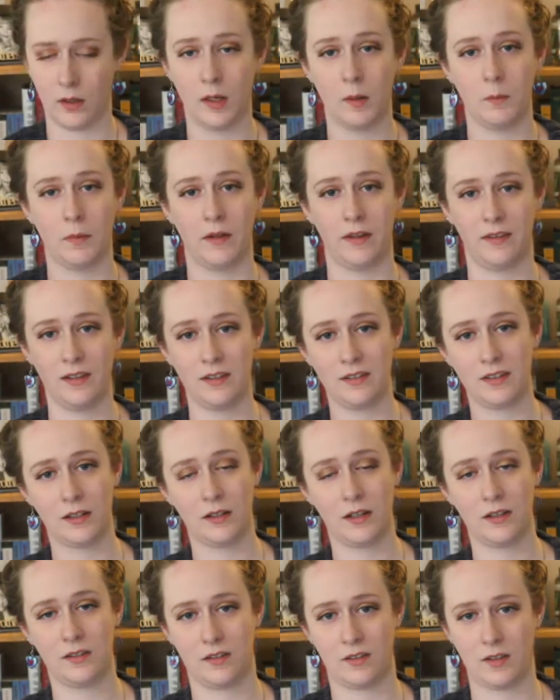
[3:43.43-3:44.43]
But this
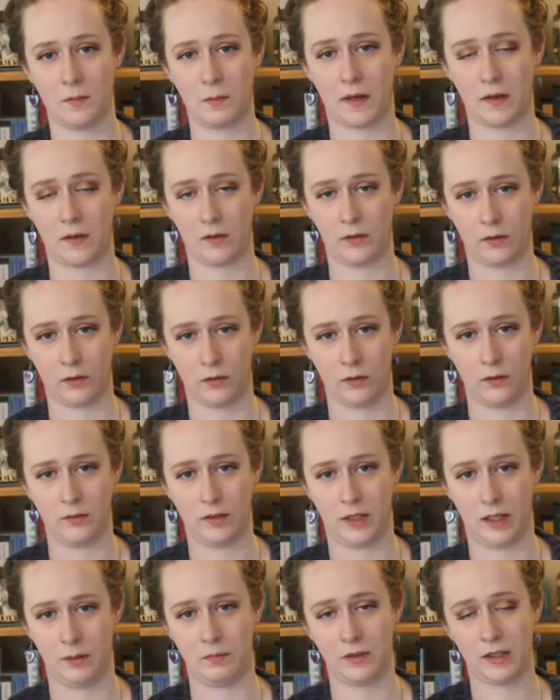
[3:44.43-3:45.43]
series is about a girl
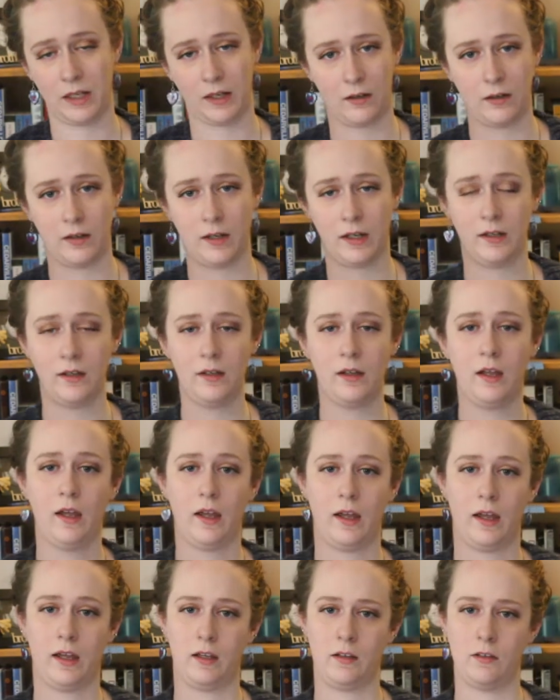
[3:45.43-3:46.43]
named Kerrigan,
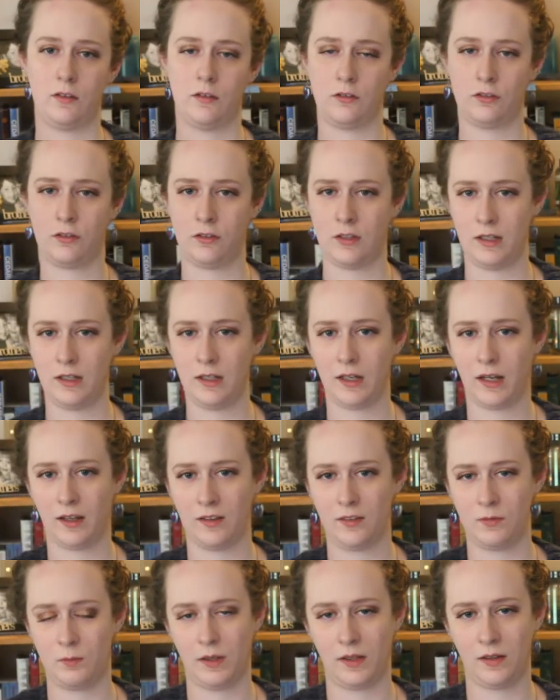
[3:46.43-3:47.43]
and she
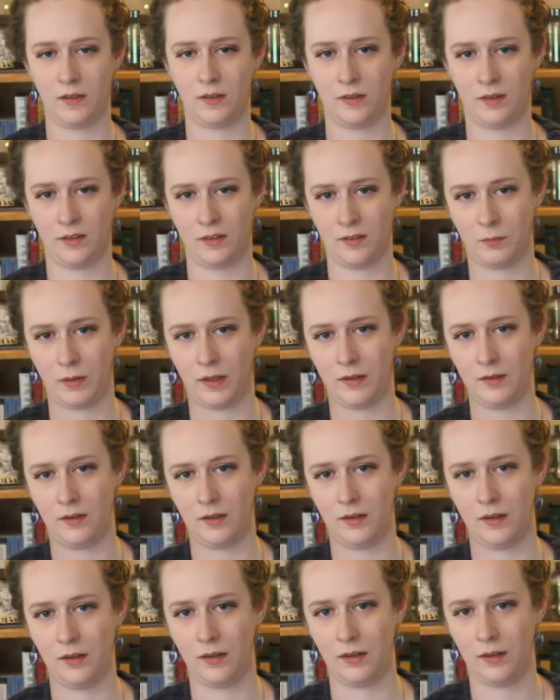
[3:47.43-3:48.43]
has been
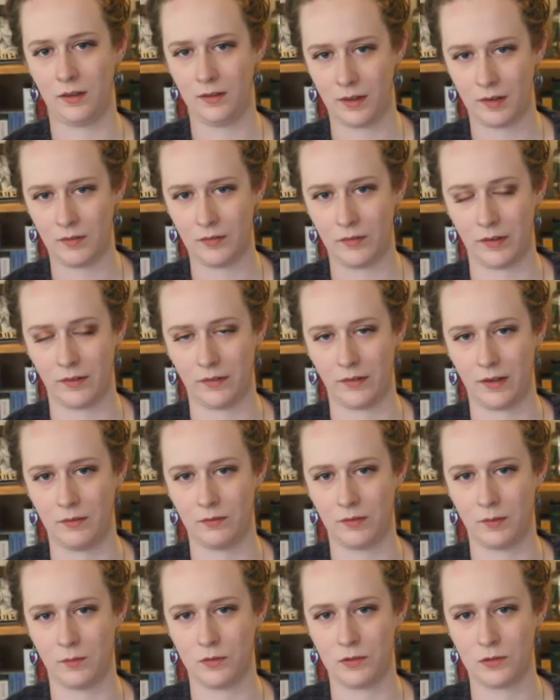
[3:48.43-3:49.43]
suspended indefinitely
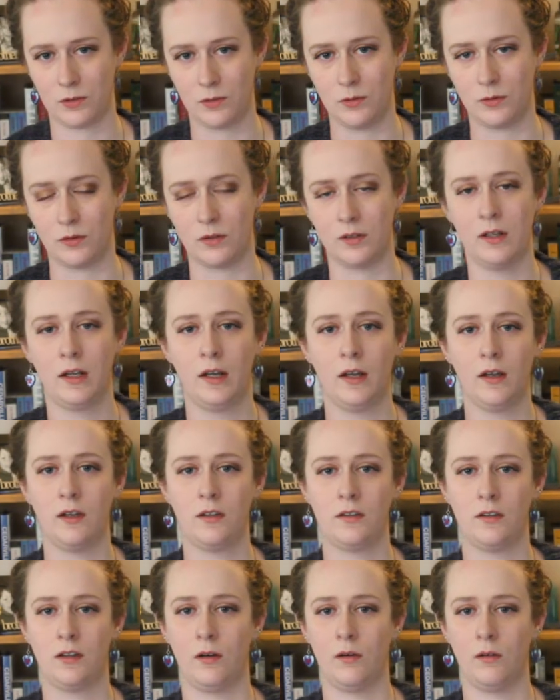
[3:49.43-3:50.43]
from school.
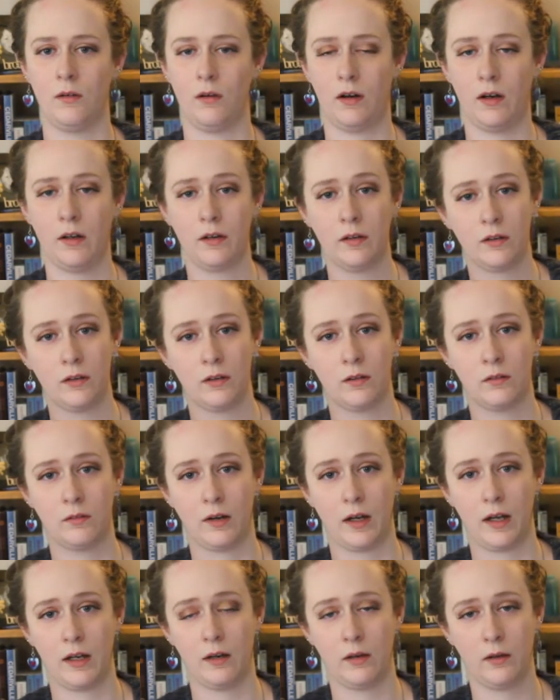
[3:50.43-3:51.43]
So on her
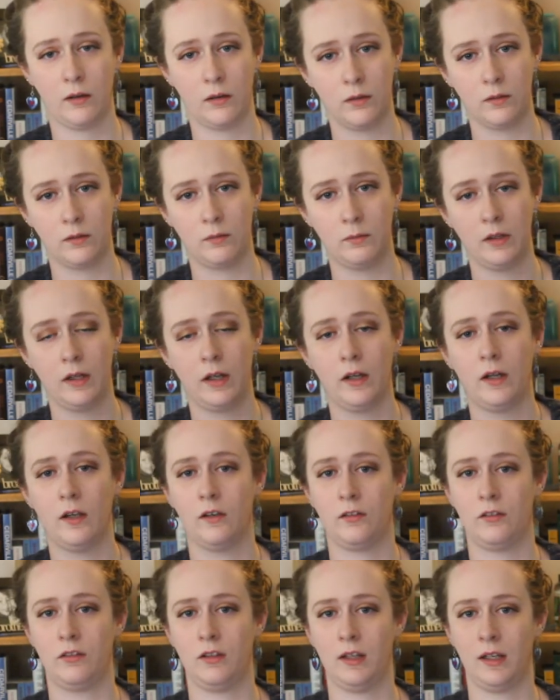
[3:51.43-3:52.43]
ride home,
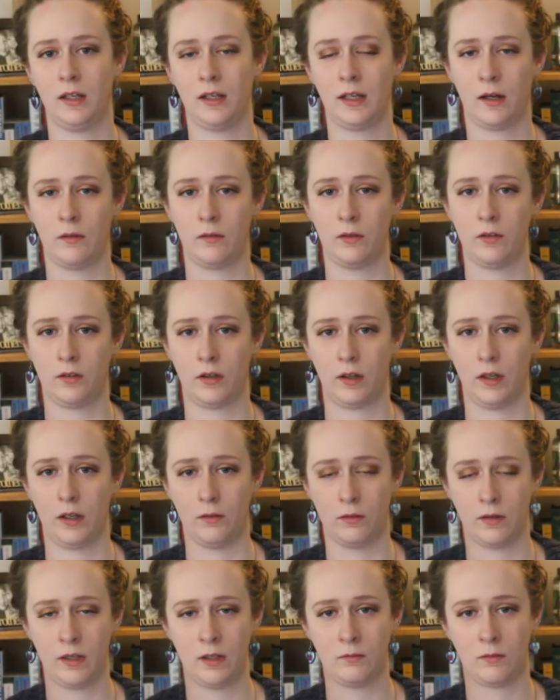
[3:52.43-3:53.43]
she encounters a
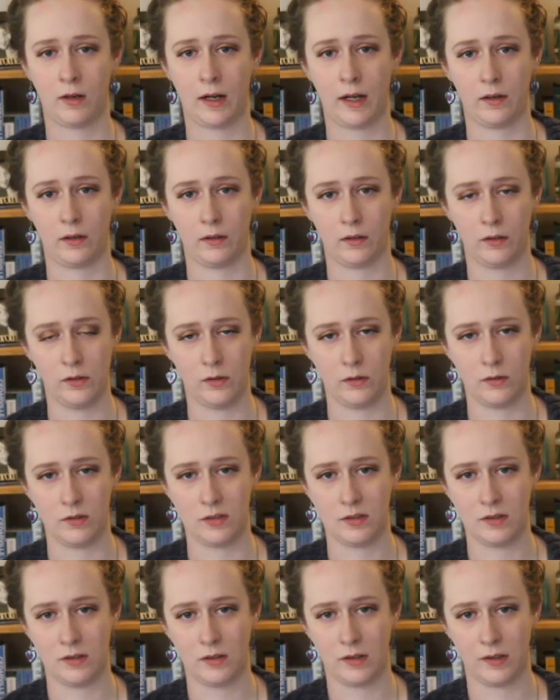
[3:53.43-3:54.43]
Green Rider who's
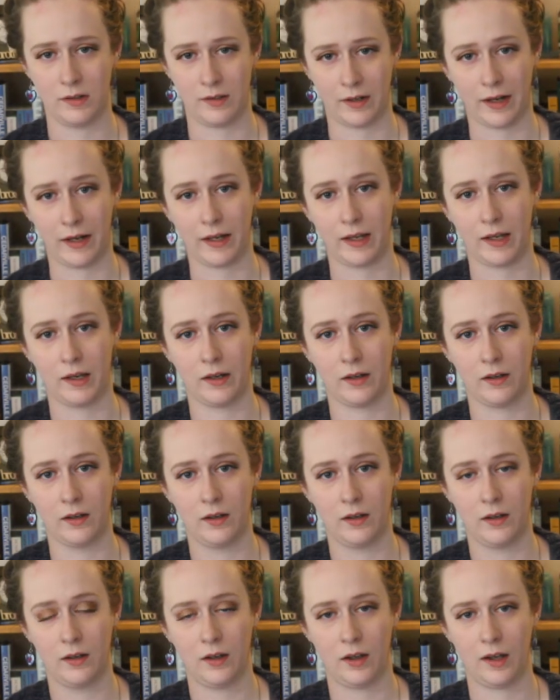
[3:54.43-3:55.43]
dying,
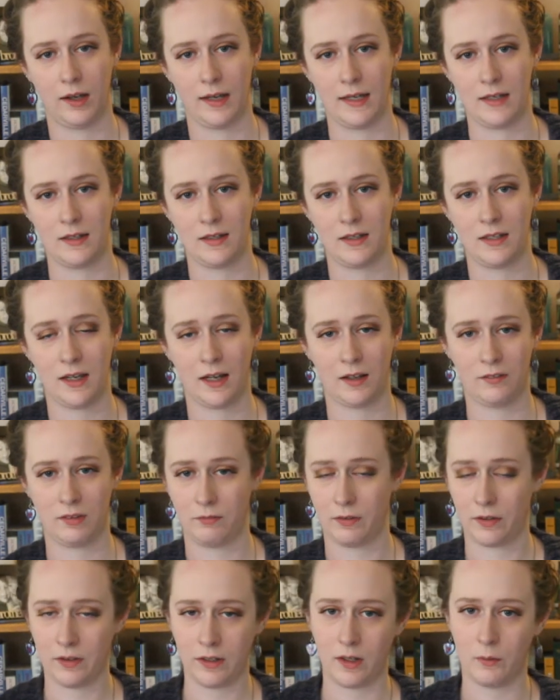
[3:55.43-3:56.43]
and he has a
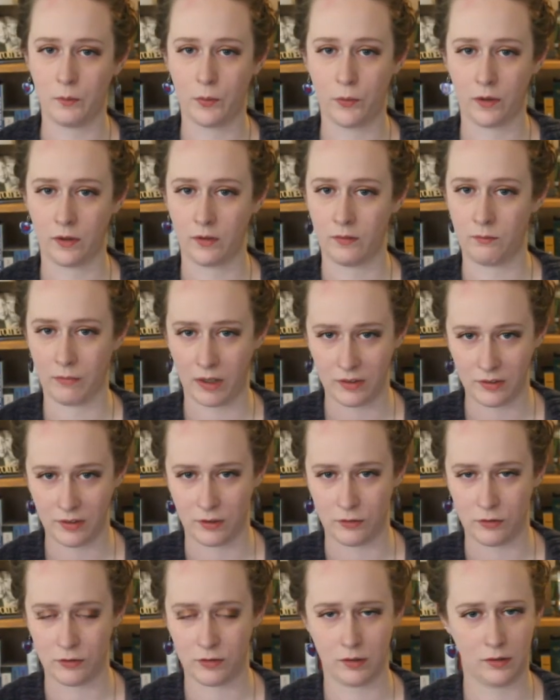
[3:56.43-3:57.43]
very important
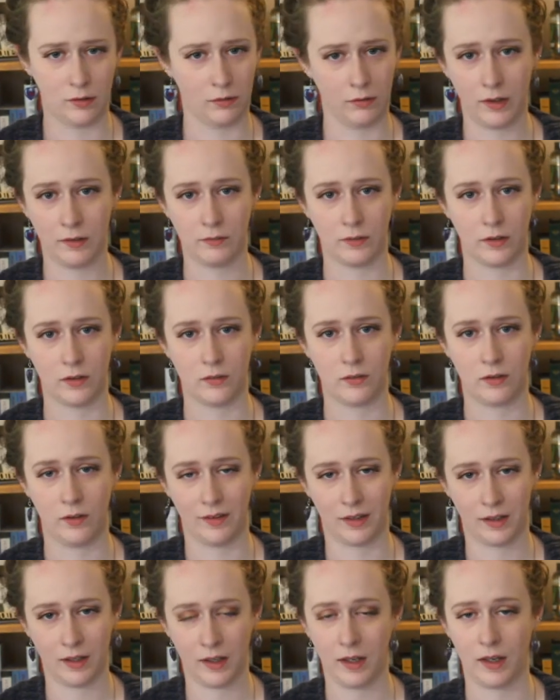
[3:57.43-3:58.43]
message to deliver to the
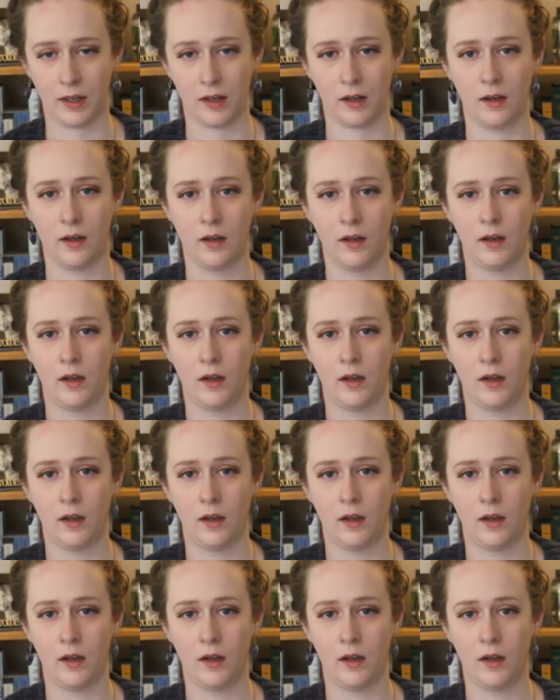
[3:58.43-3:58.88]
king,